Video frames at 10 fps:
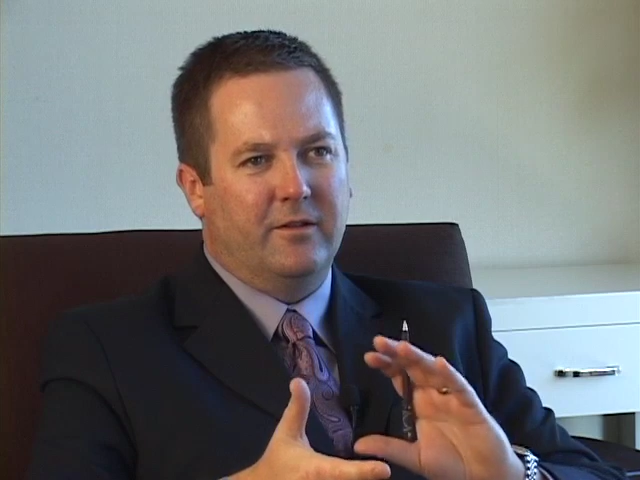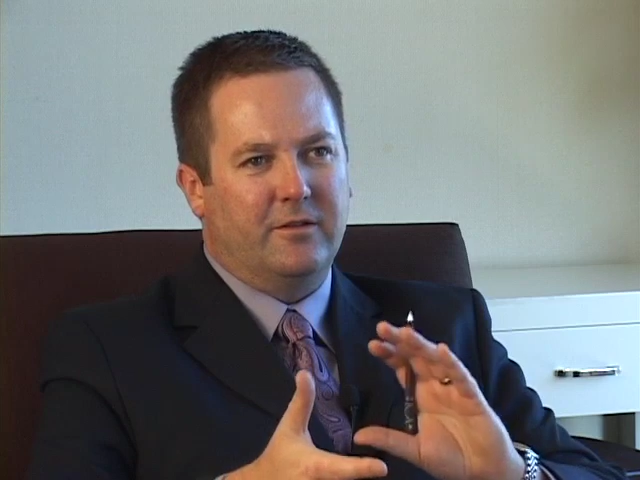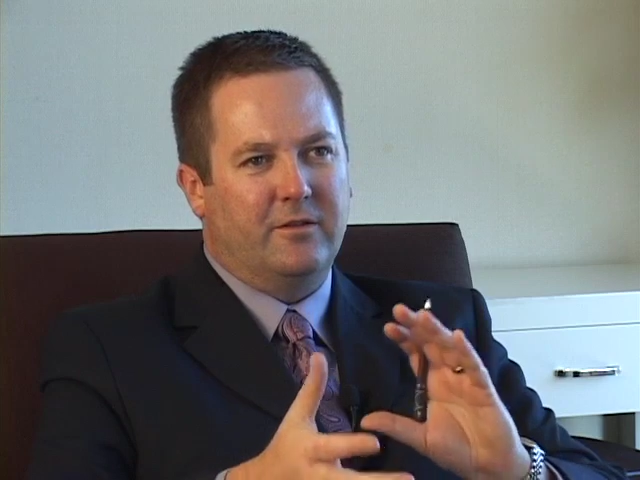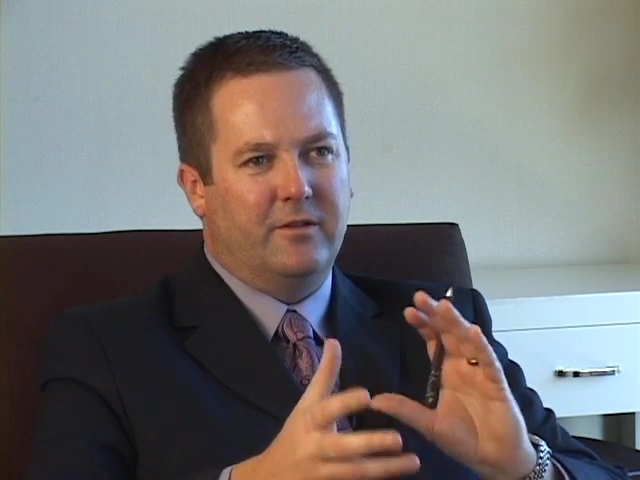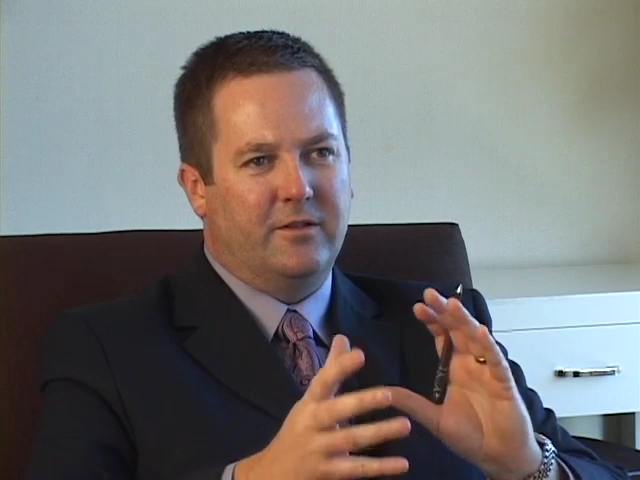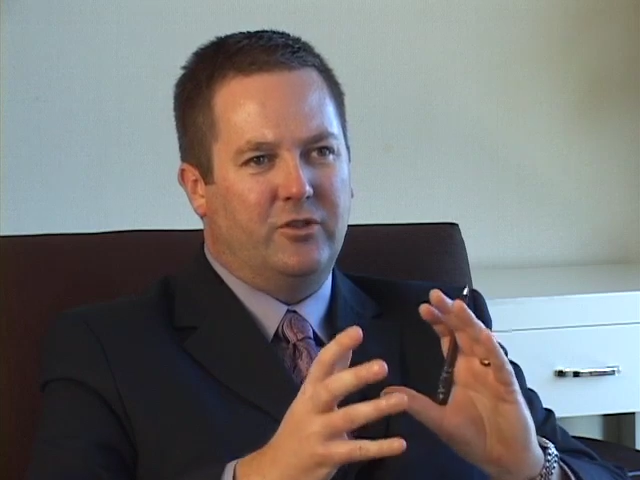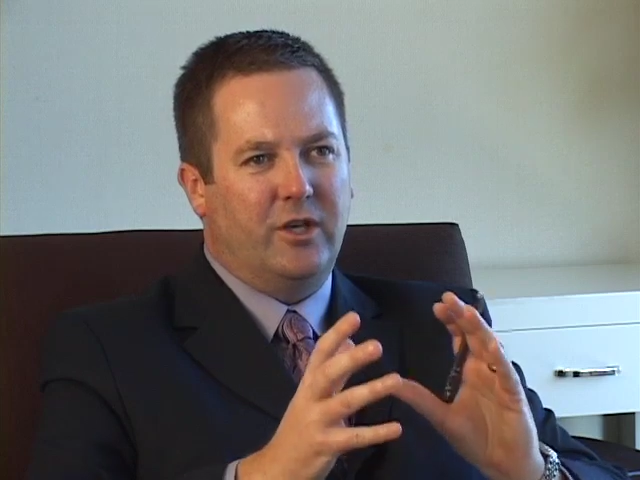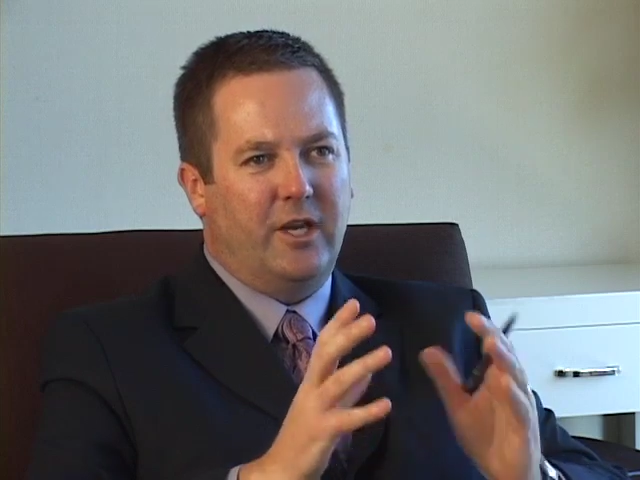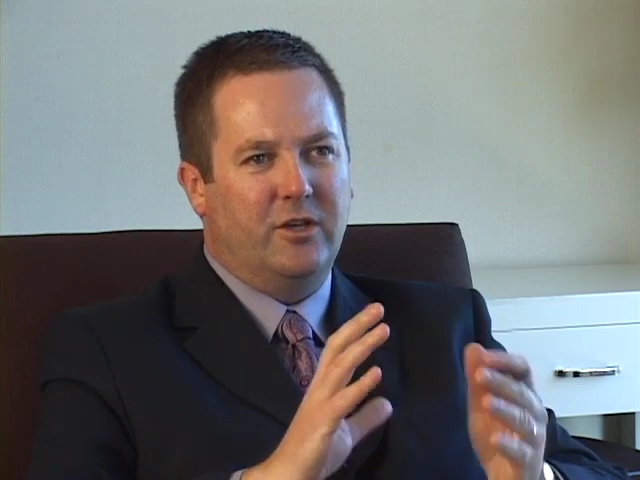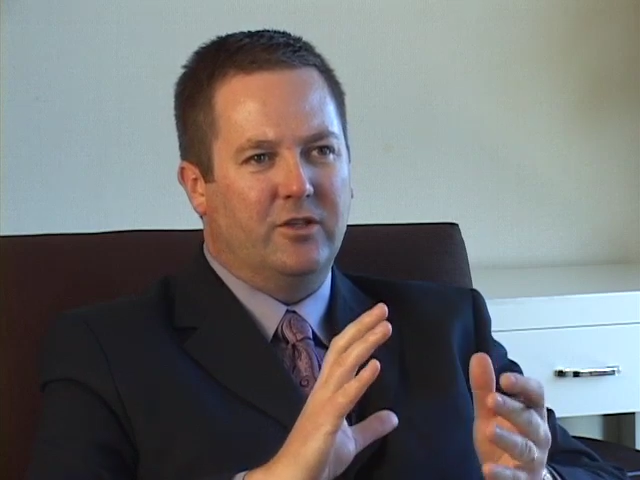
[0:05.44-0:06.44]
this
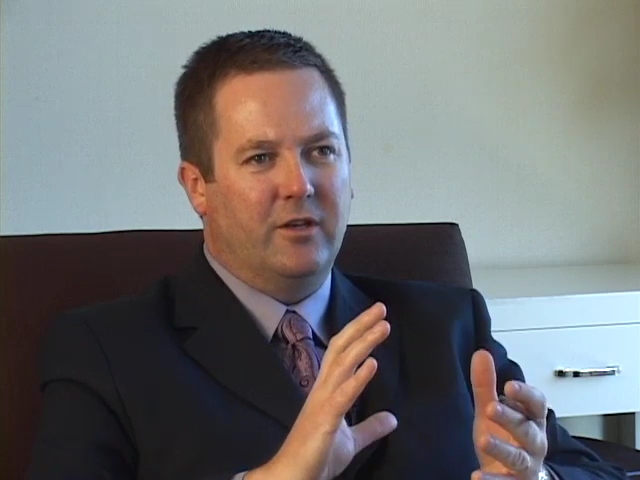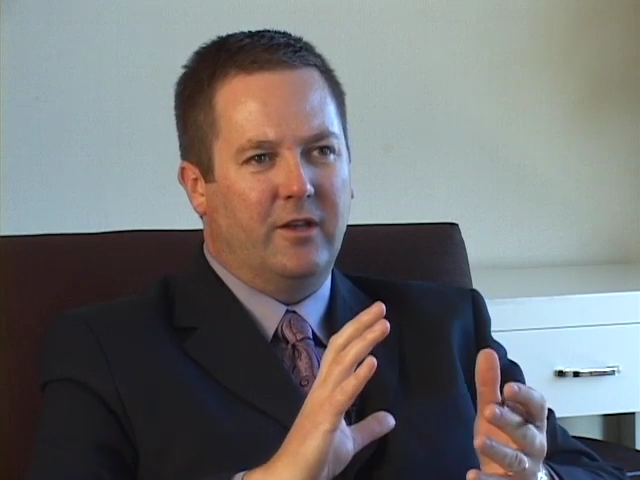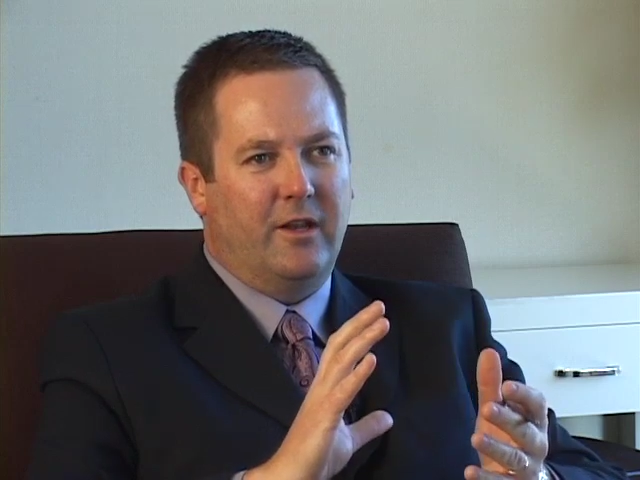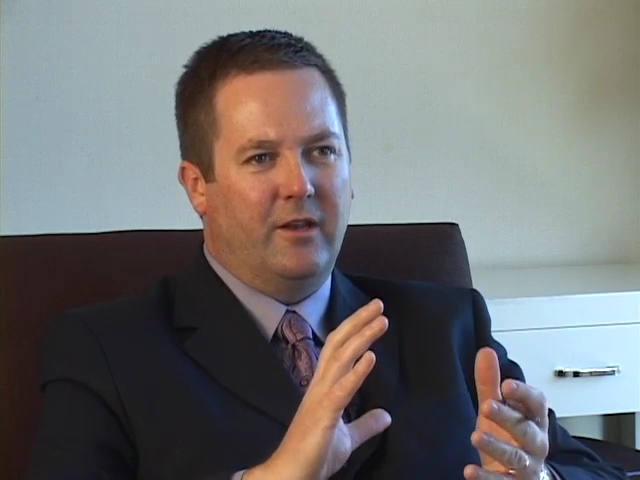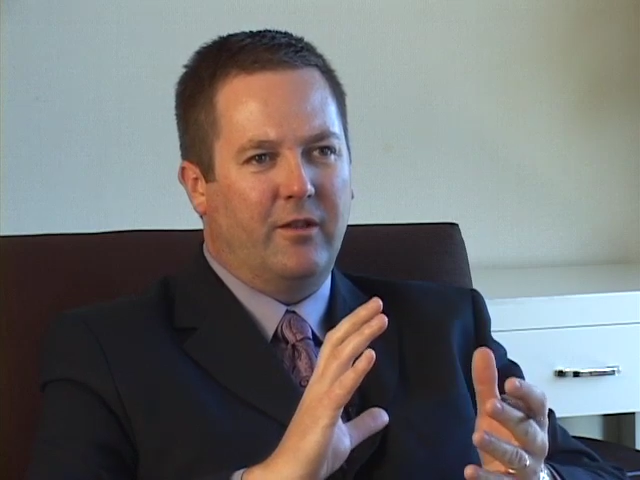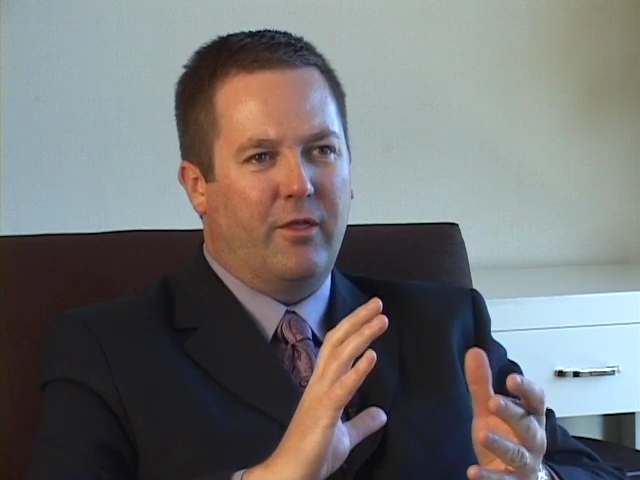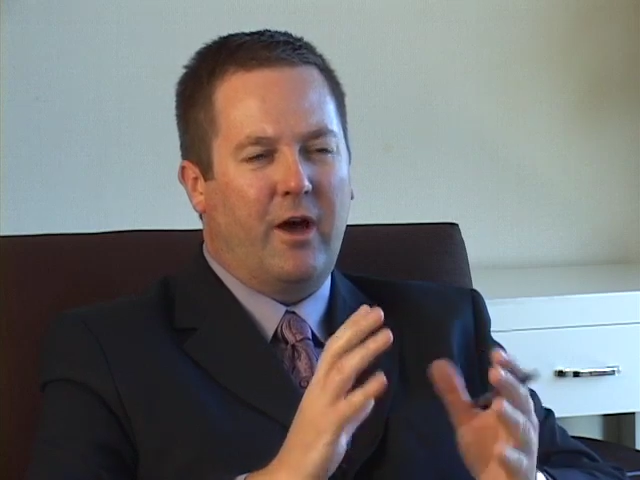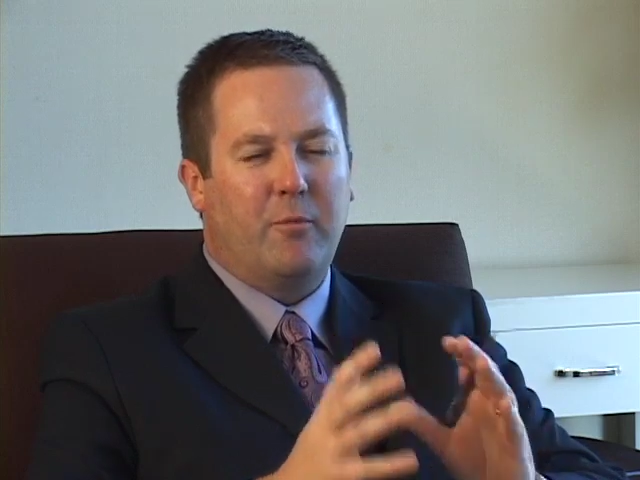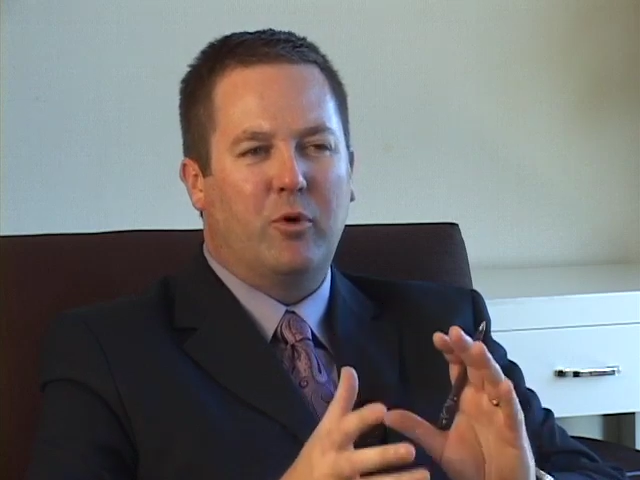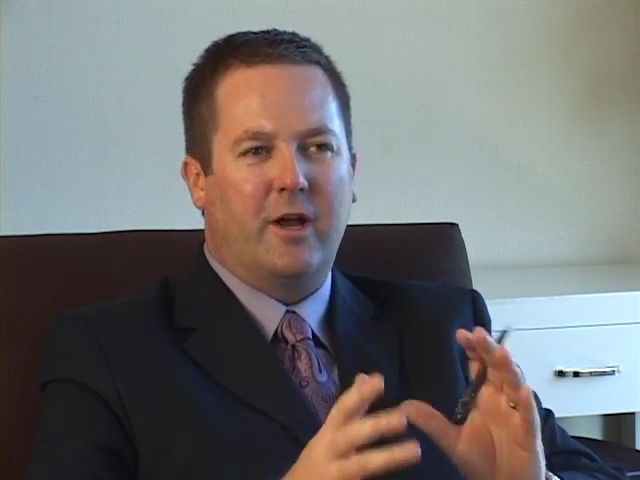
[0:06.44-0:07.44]
change in
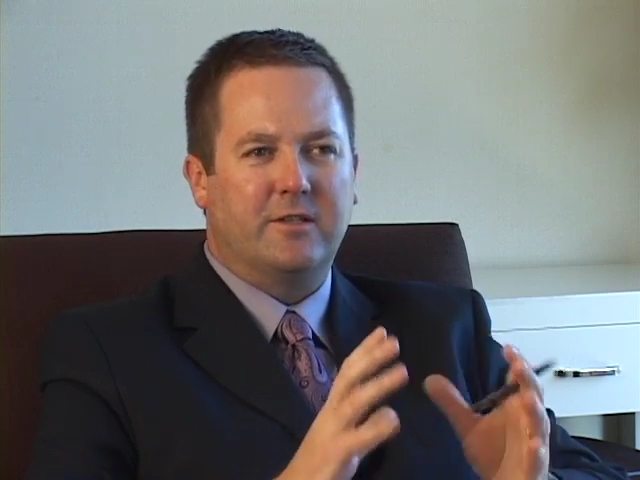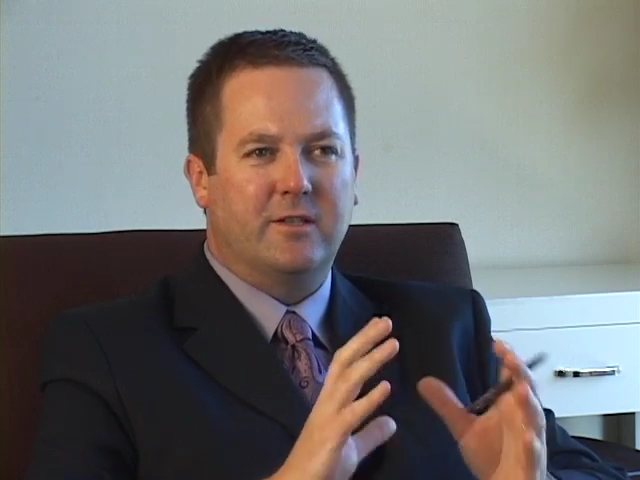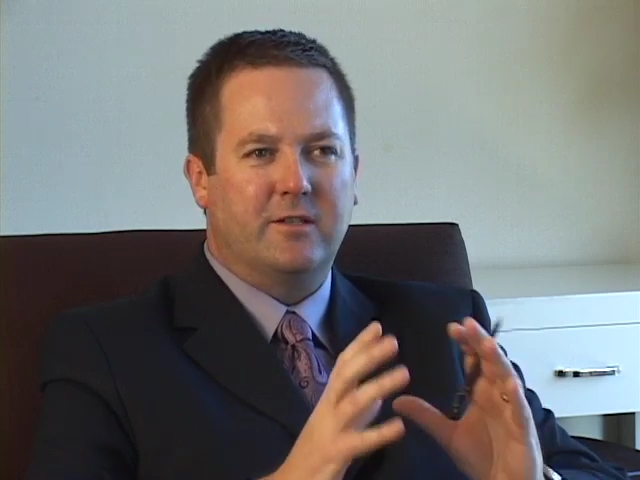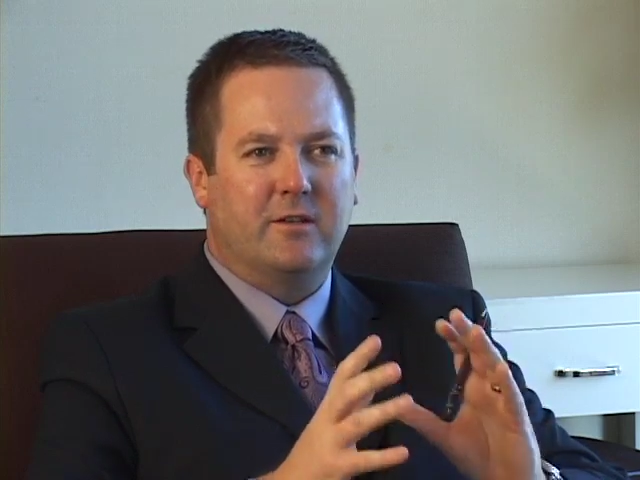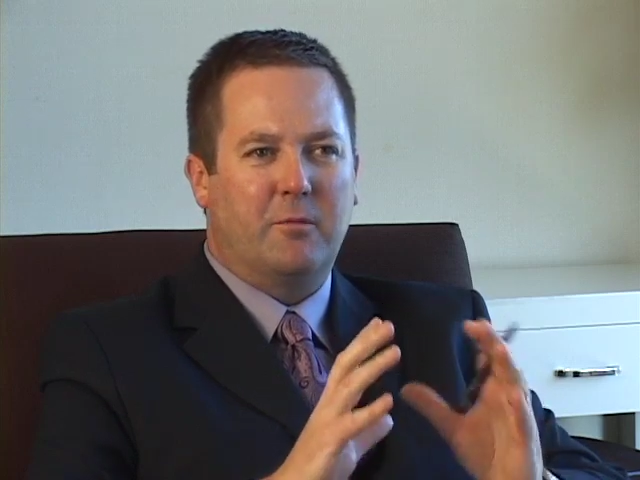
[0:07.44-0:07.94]
thought process